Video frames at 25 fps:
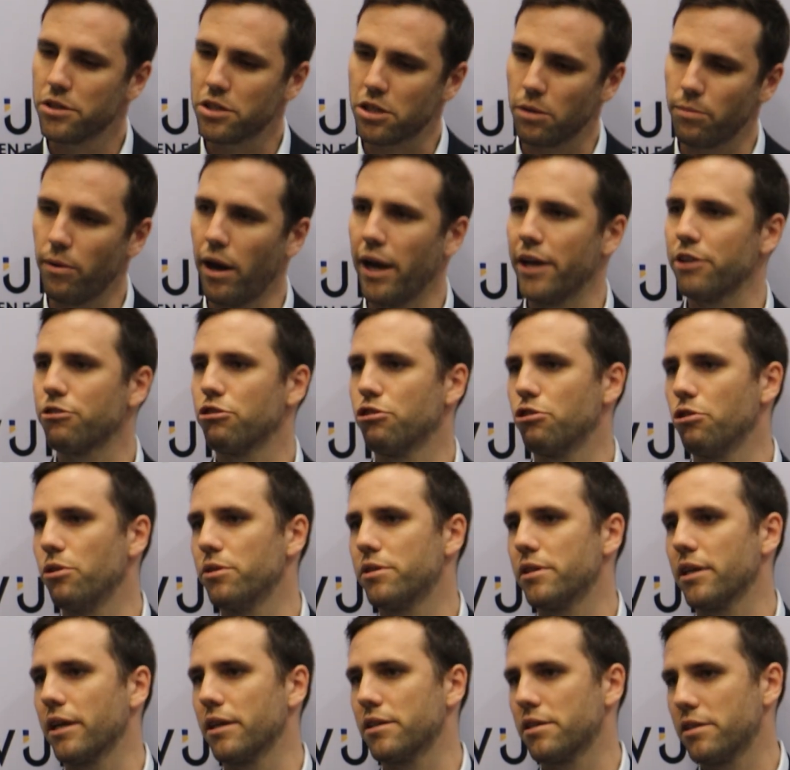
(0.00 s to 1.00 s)
So by
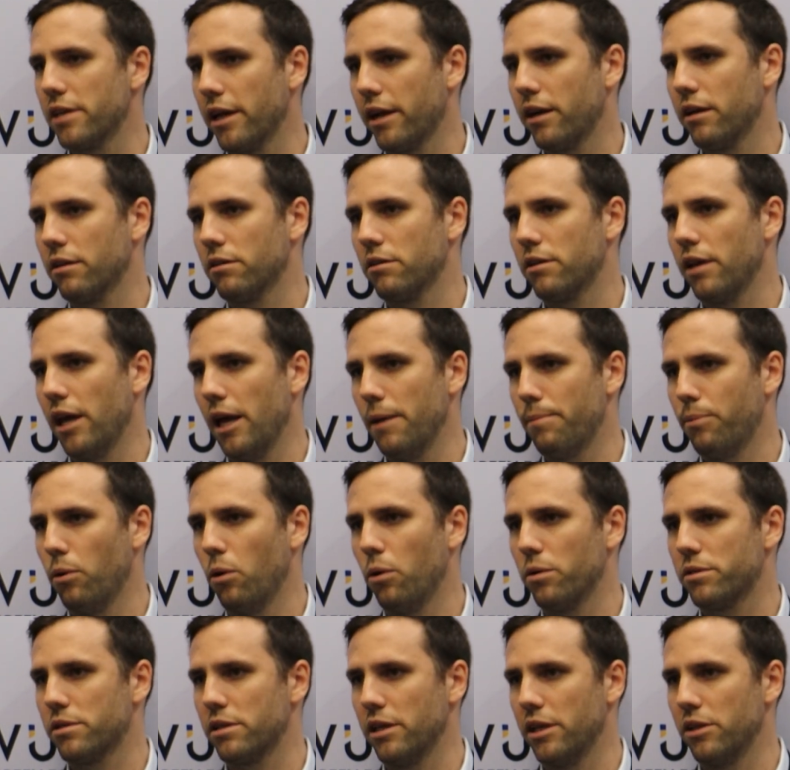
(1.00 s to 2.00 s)
introducing a second
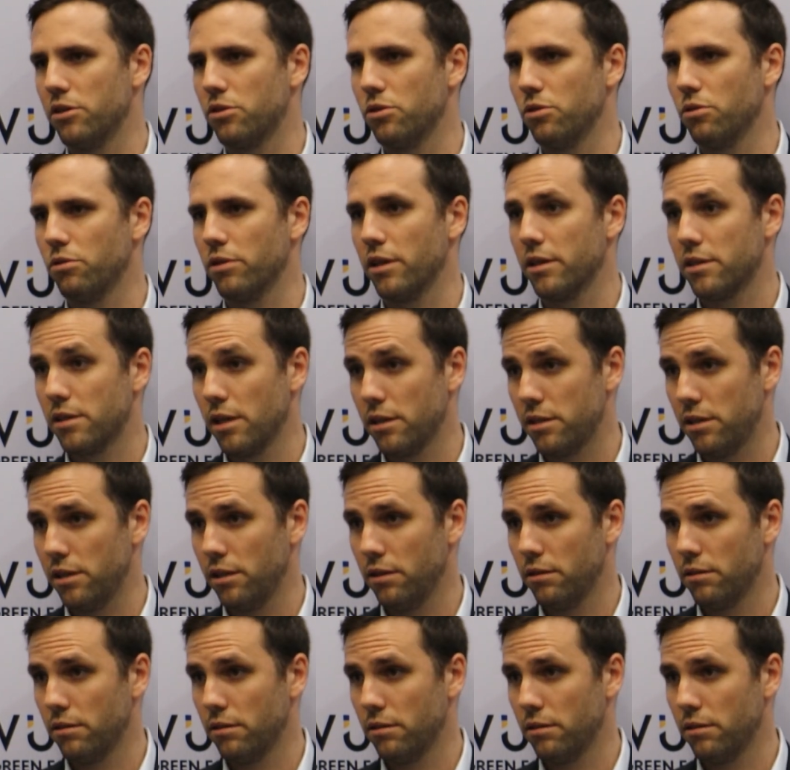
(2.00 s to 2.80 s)
airport into the city,